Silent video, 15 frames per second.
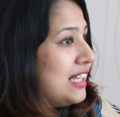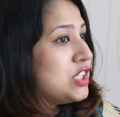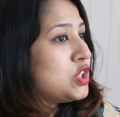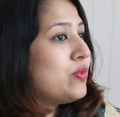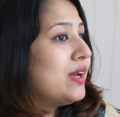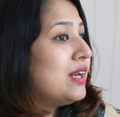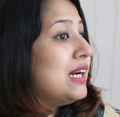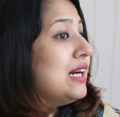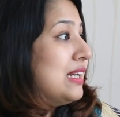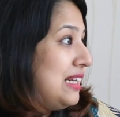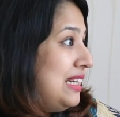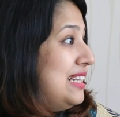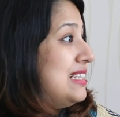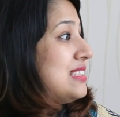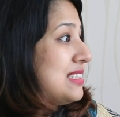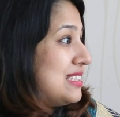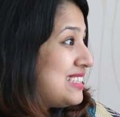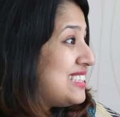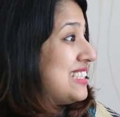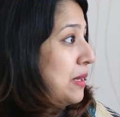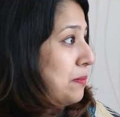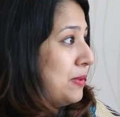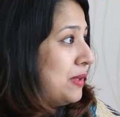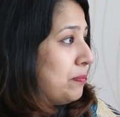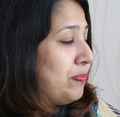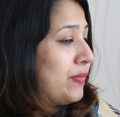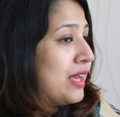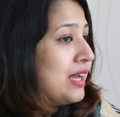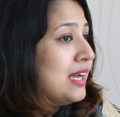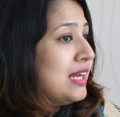Things were at least stable.
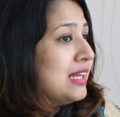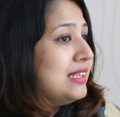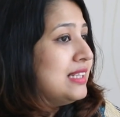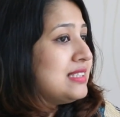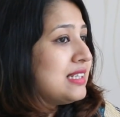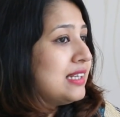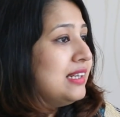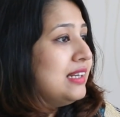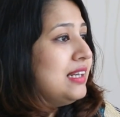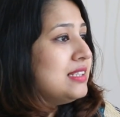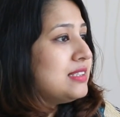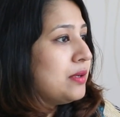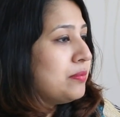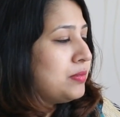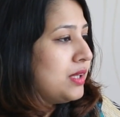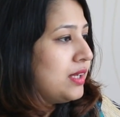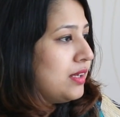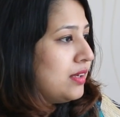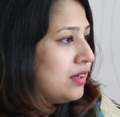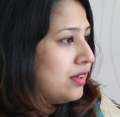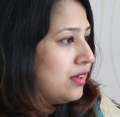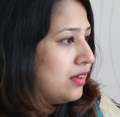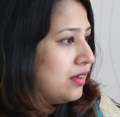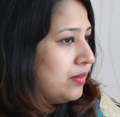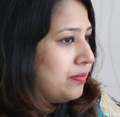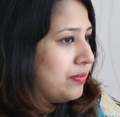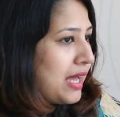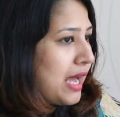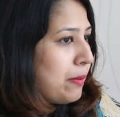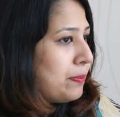Then suddenly something
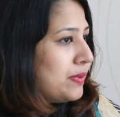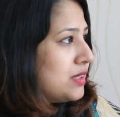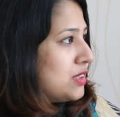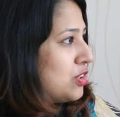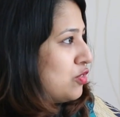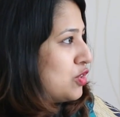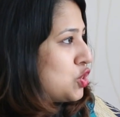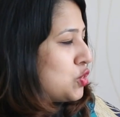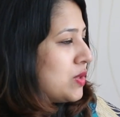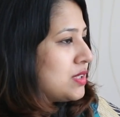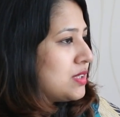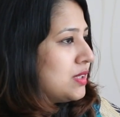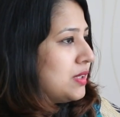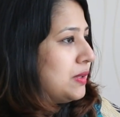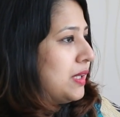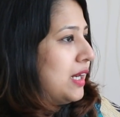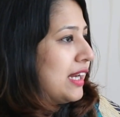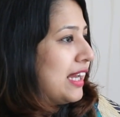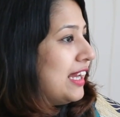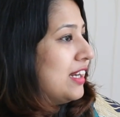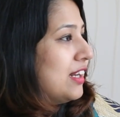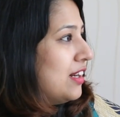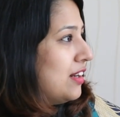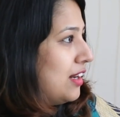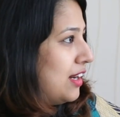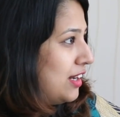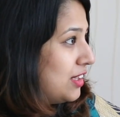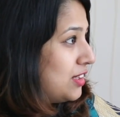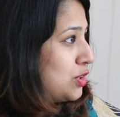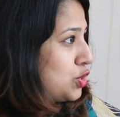happened, which was again
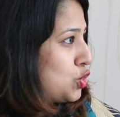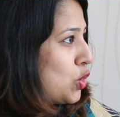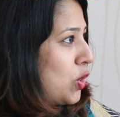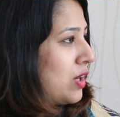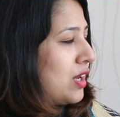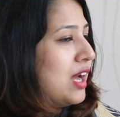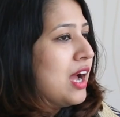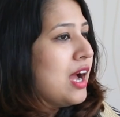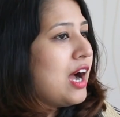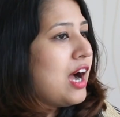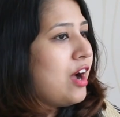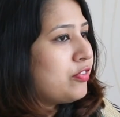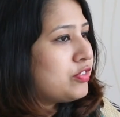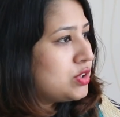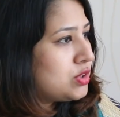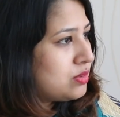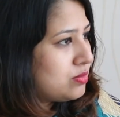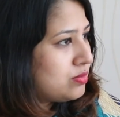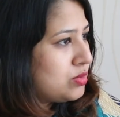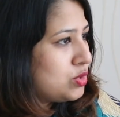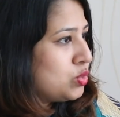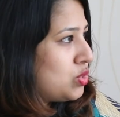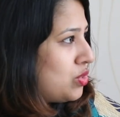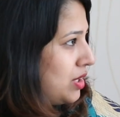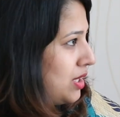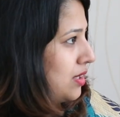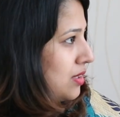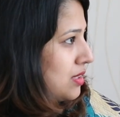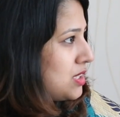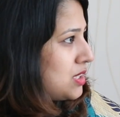another shock. After 2-3
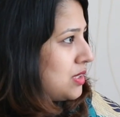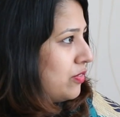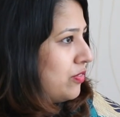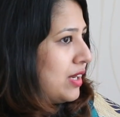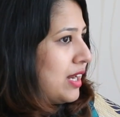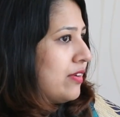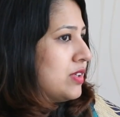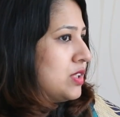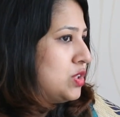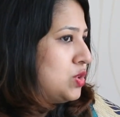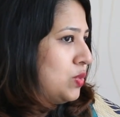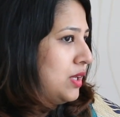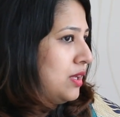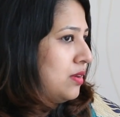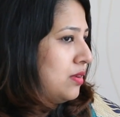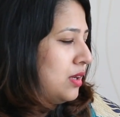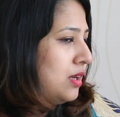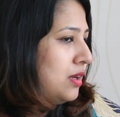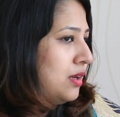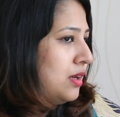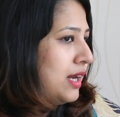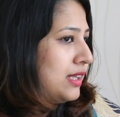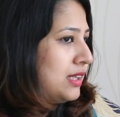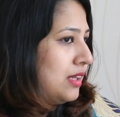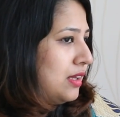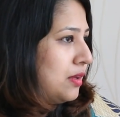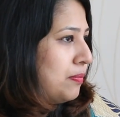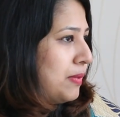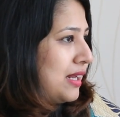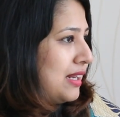years, when I was doing, I
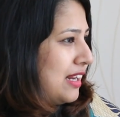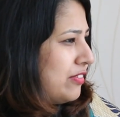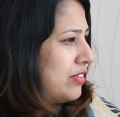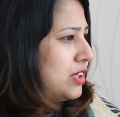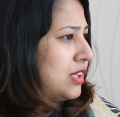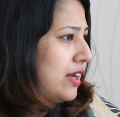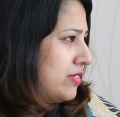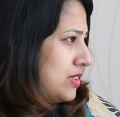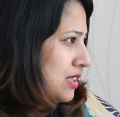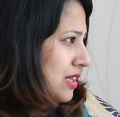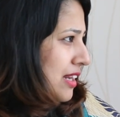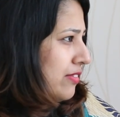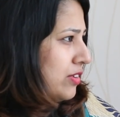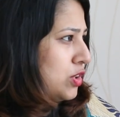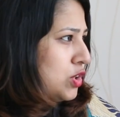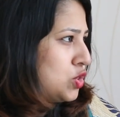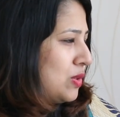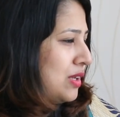think my 11th, I was in 11th or